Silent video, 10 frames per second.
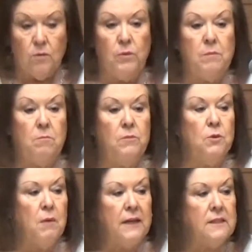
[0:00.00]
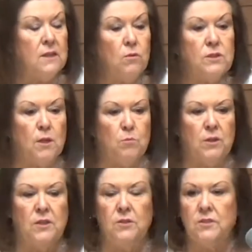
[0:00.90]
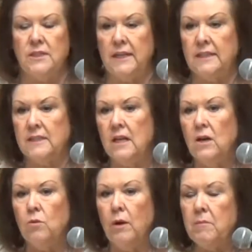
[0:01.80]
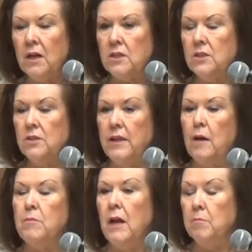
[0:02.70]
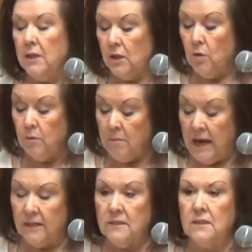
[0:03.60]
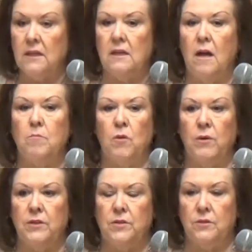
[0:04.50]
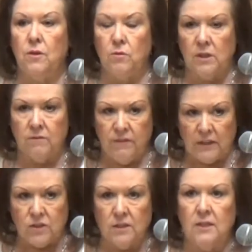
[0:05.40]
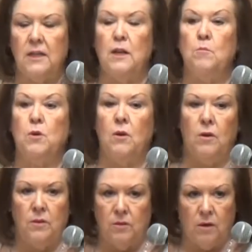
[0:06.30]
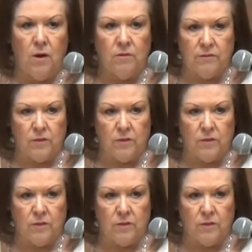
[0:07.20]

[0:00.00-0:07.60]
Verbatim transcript: We, you might know someone who says, well, I'm not going to do that, but I'm going to go to Mass and I'm going to go to confession and I'm, uh, you know, how